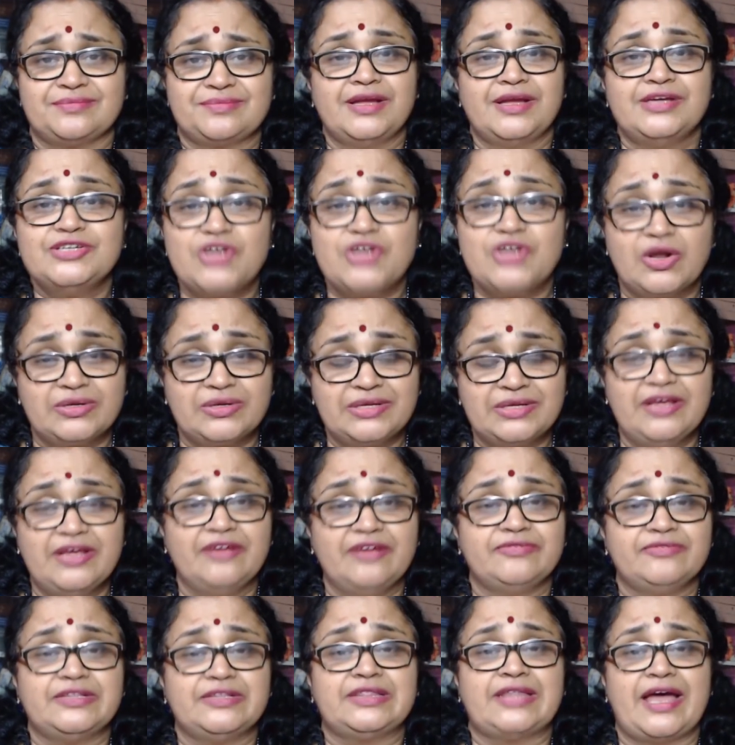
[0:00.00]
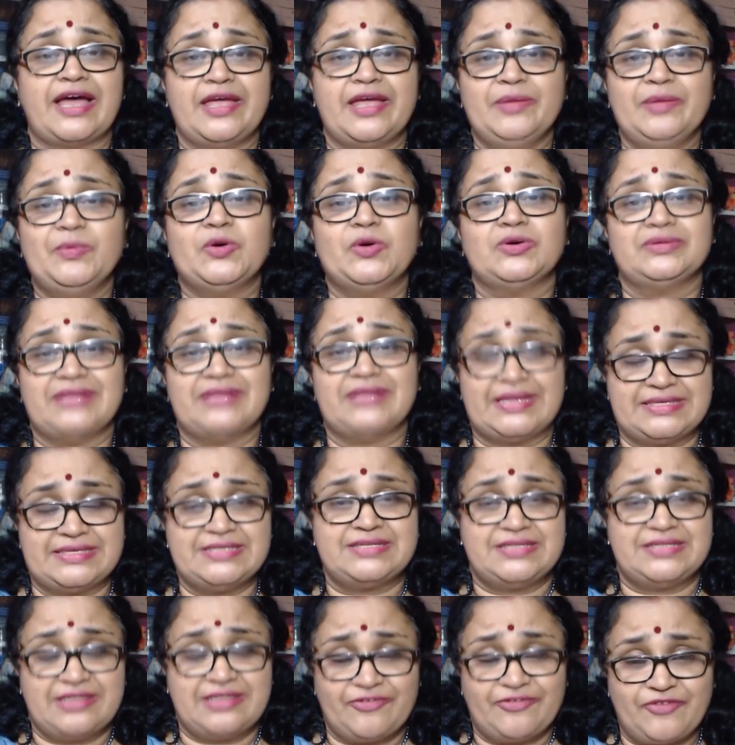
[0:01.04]
Shortening of the thigh bone, that is
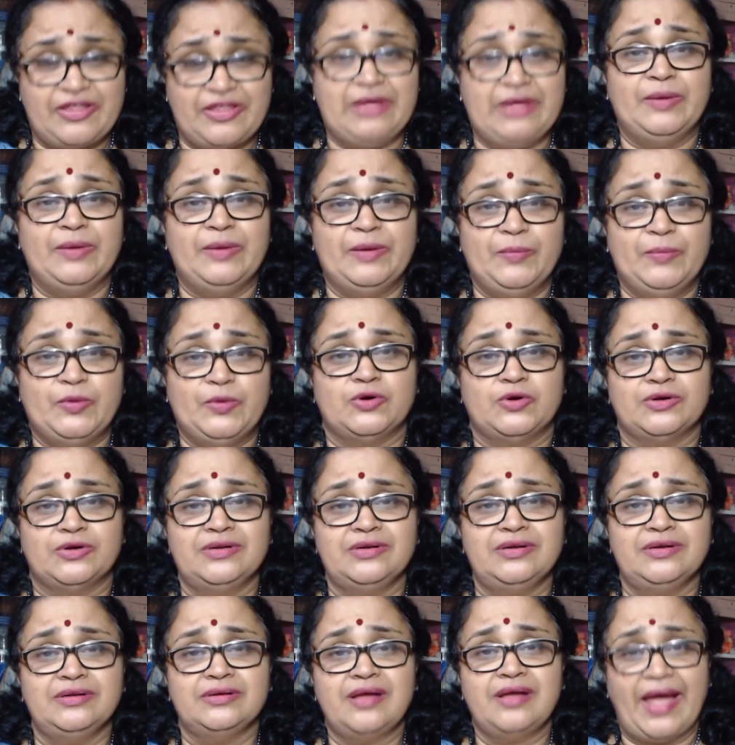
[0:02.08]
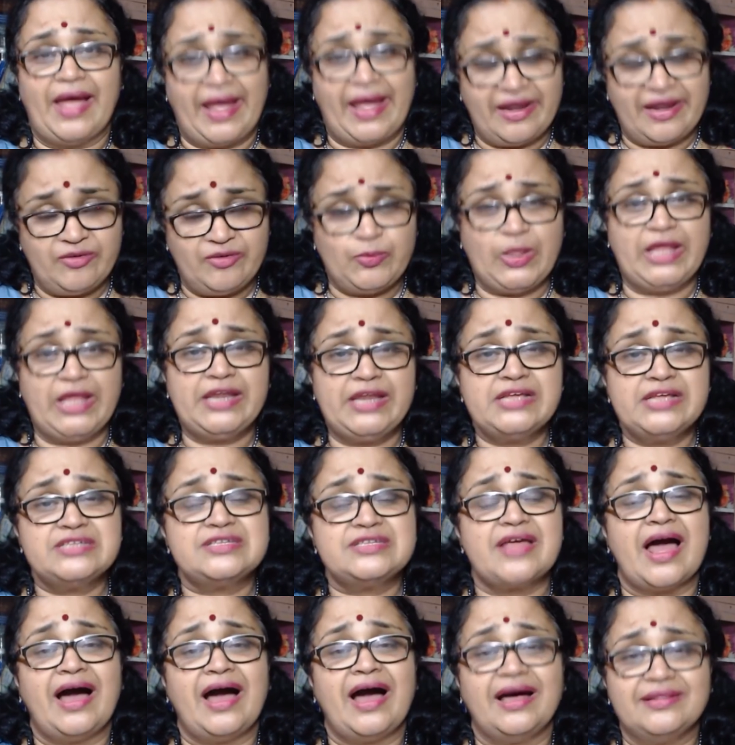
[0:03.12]
the femur bone, and various
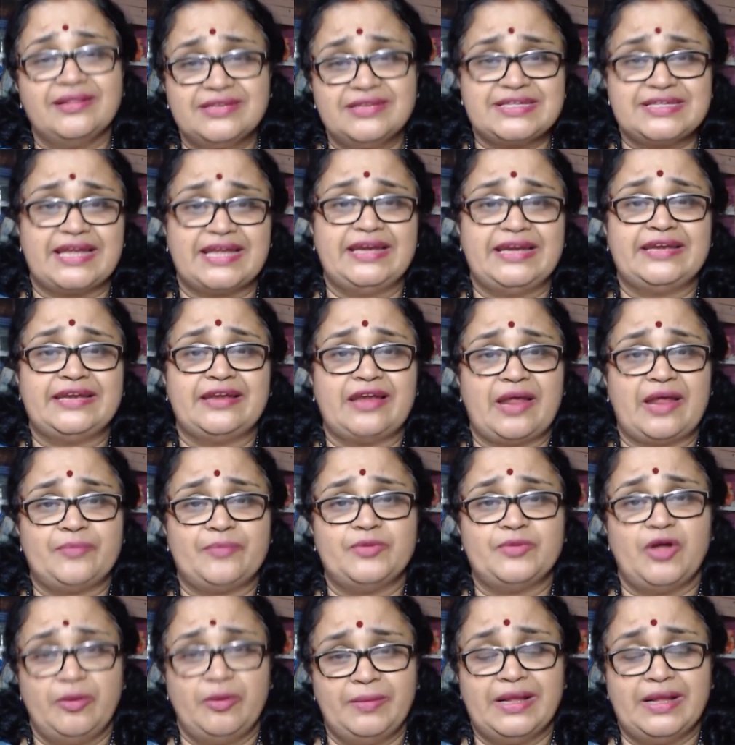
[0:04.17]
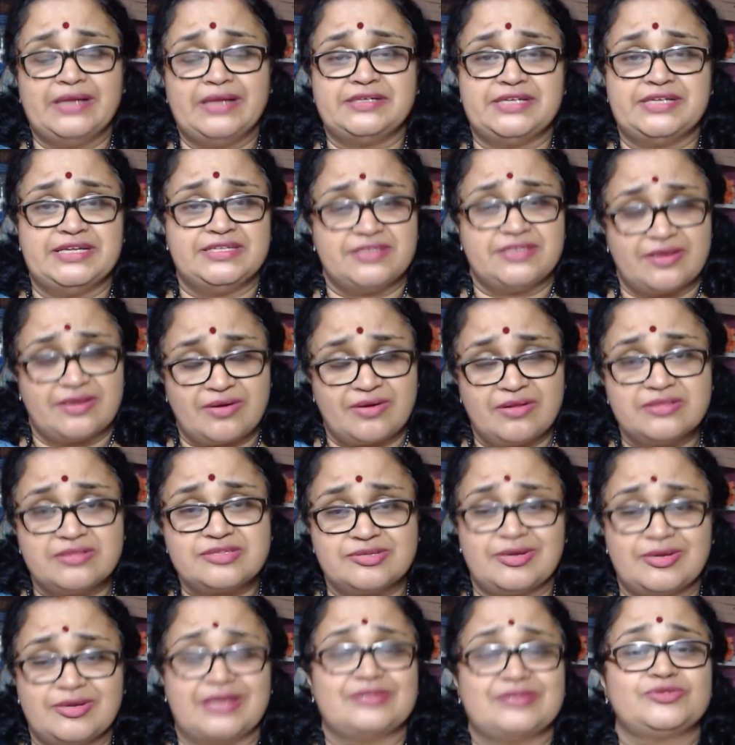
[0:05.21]
other skeletal abnormalities are also
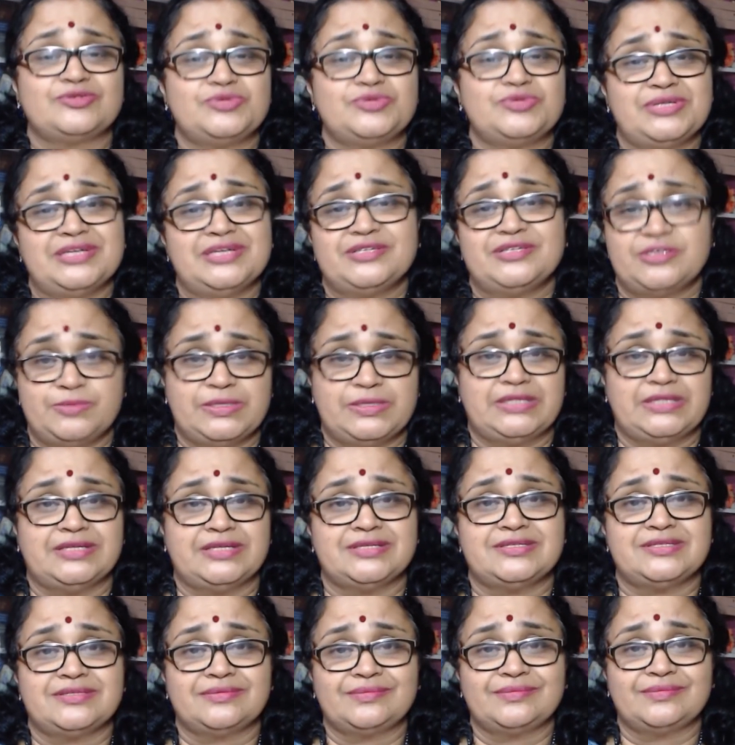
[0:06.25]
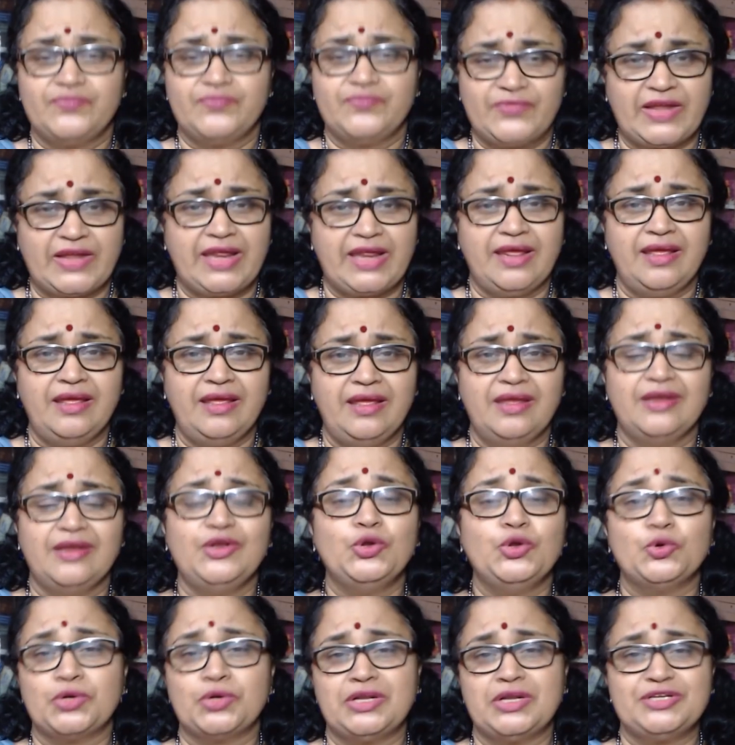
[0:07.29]
associated with this. 3.
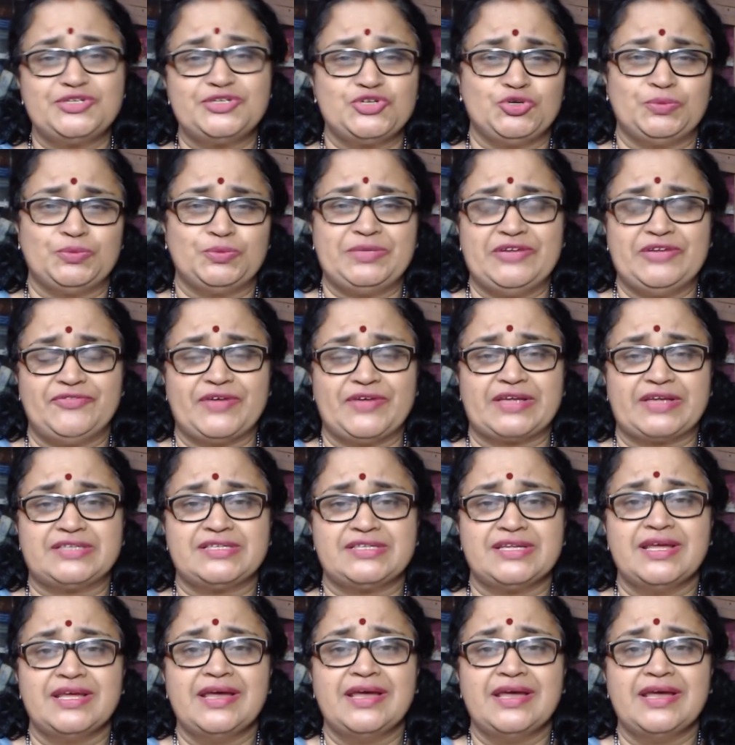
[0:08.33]
Neural tube defects.